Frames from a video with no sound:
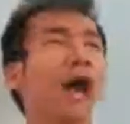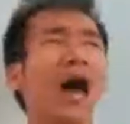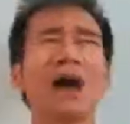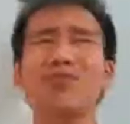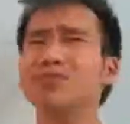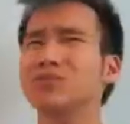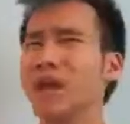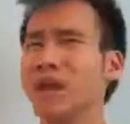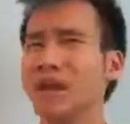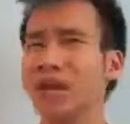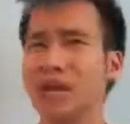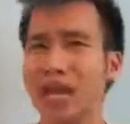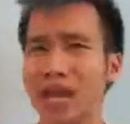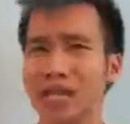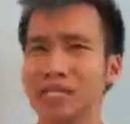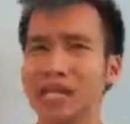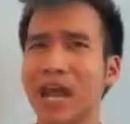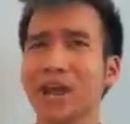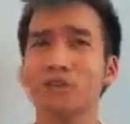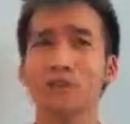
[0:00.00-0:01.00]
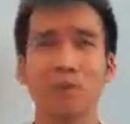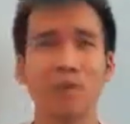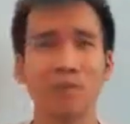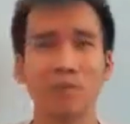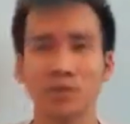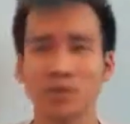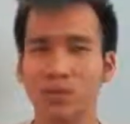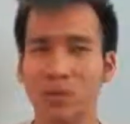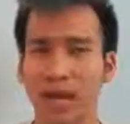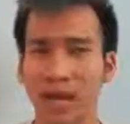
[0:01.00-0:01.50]
I was writing an essay. I was really
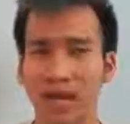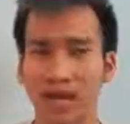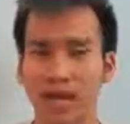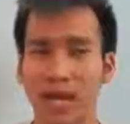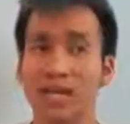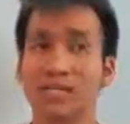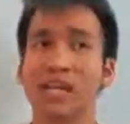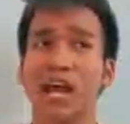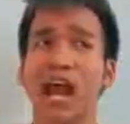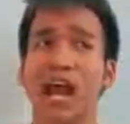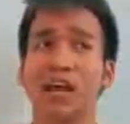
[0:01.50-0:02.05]
busy writing an essay,